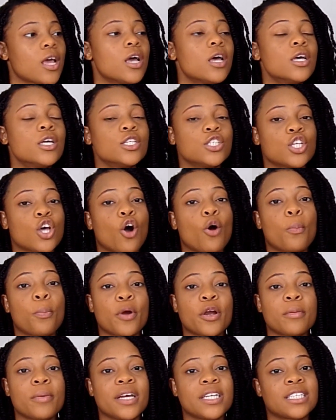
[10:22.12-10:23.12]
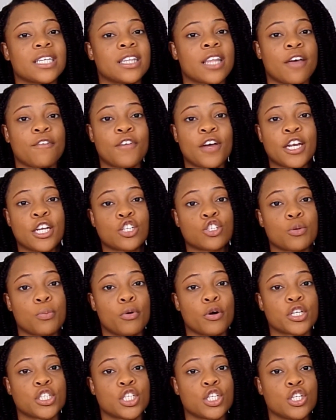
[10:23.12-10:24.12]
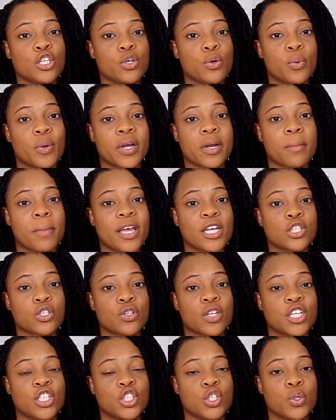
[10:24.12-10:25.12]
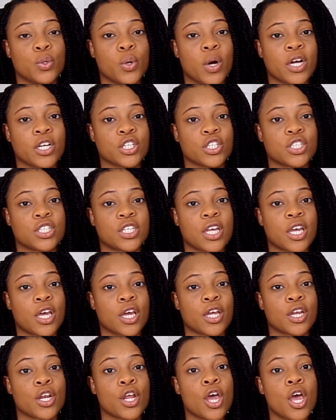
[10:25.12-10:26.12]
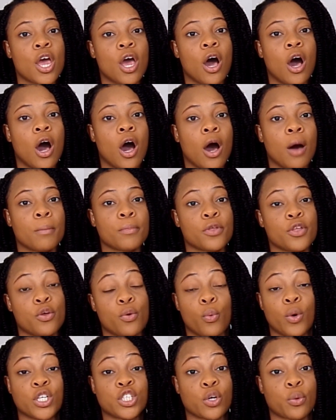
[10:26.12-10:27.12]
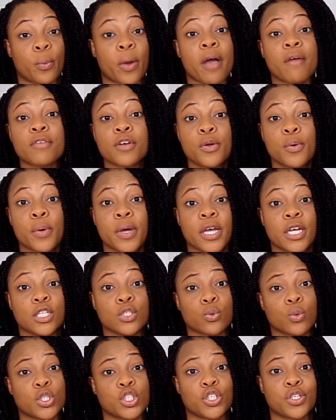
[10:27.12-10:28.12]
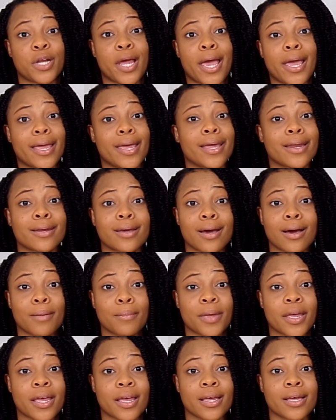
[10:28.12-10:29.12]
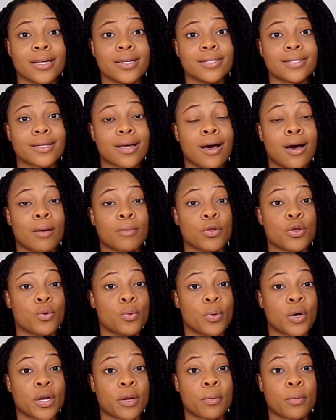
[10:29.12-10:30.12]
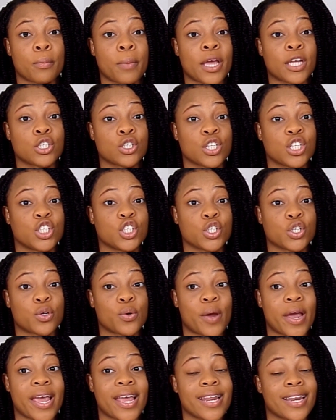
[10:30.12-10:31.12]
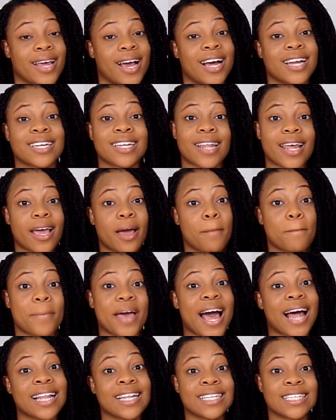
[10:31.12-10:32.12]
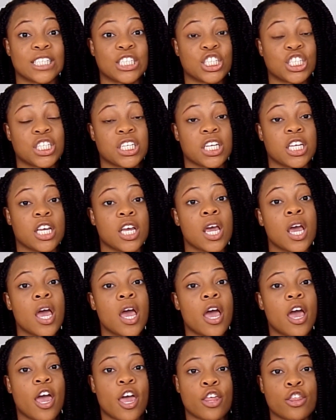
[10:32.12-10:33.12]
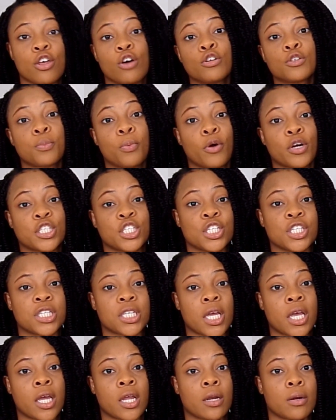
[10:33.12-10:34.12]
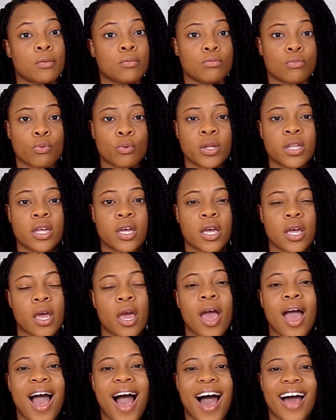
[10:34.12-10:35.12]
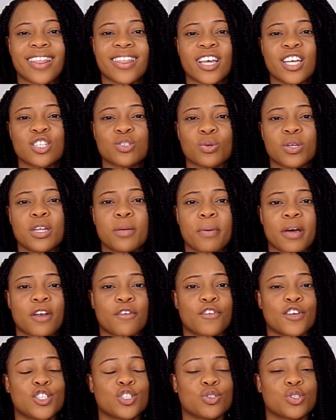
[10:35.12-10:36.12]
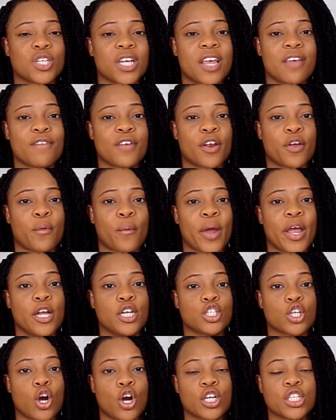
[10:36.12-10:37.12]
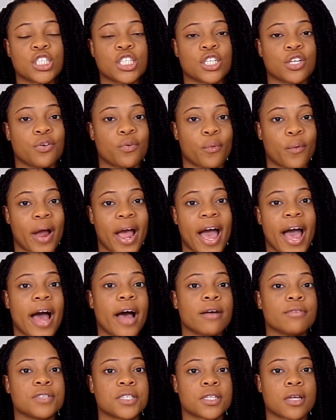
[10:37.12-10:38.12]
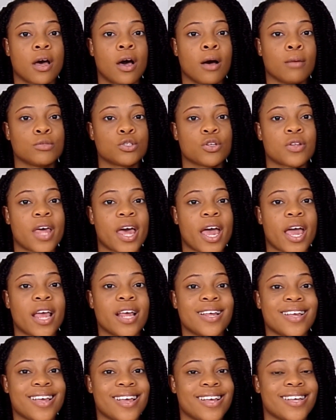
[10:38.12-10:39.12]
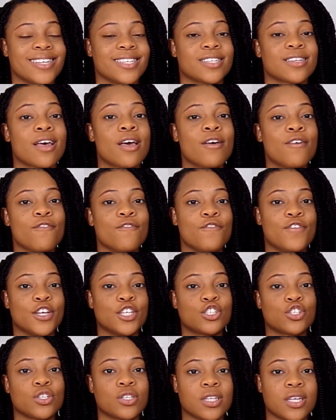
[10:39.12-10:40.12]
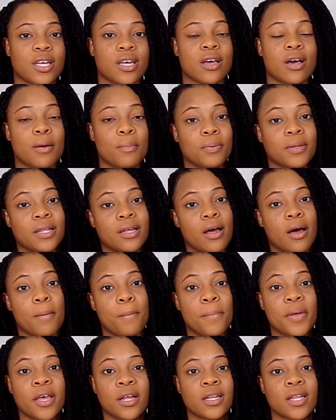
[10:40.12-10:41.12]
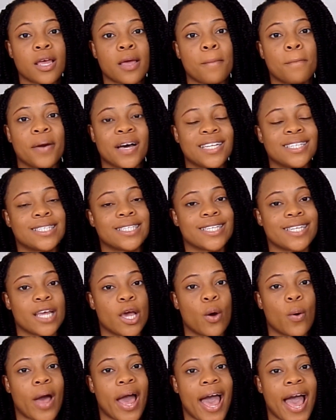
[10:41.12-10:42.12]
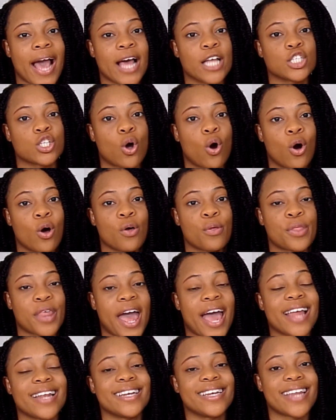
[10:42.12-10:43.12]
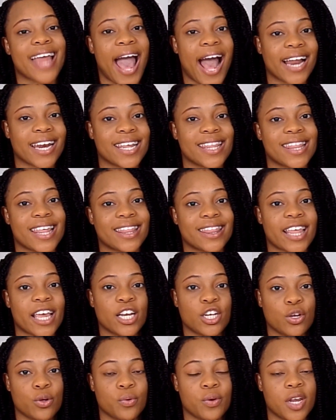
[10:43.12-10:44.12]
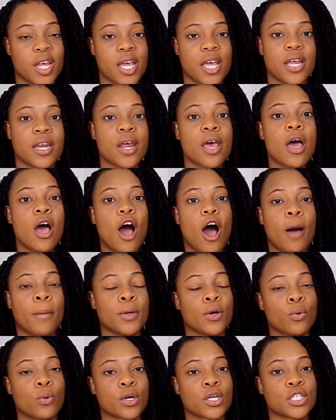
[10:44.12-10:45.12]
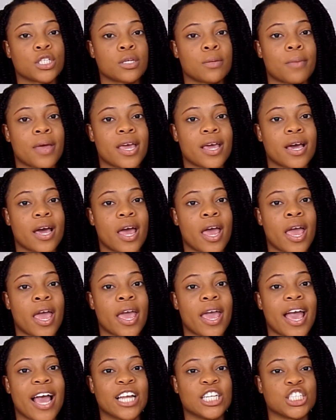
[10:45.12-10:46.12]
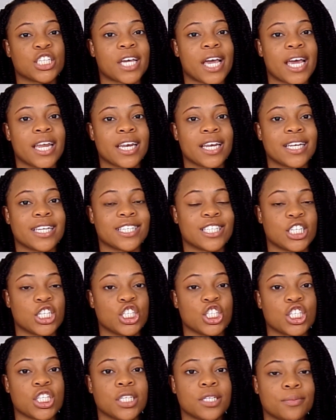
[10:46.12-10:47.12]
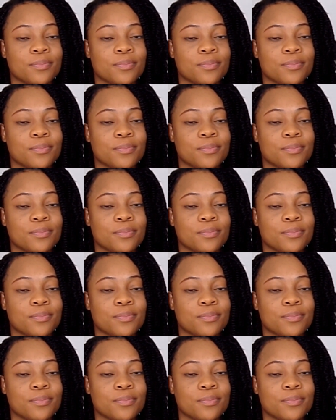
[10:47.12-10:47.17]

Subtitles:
So pretty much in that financial portion, you want to make sure that you understand what your revenue is, what your net income is. You want to make sure that you're creating kind of like a balance sheet in those portions. And really, I think it's really beneficial to even create charts and graphs, so that it is visually appealing, but still has all that data that they do need in order to make a educated decision.